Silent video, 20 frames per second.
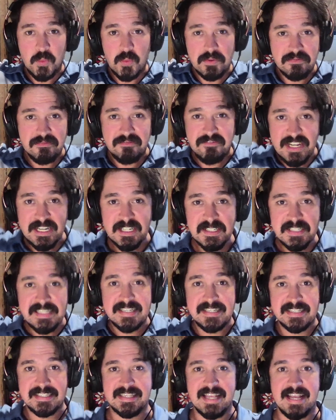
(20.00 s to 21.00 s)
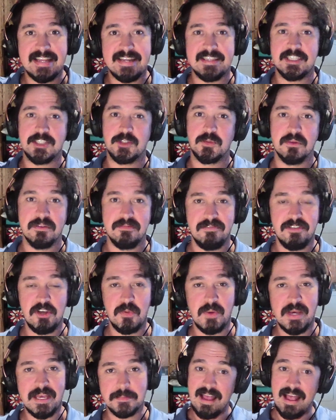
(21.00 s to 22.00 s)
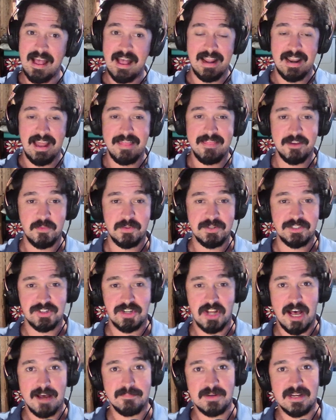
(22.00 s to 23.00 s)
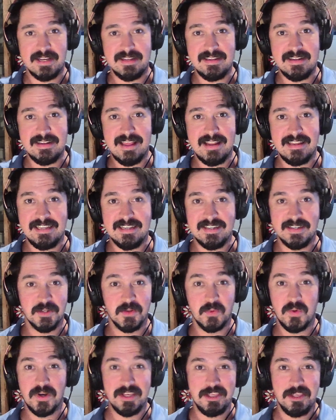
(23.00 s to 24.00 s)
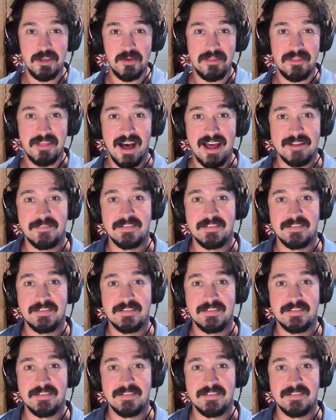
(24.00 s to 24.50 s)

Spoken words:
very excited to review it, and I think we should hop right in and hear what you thought of it,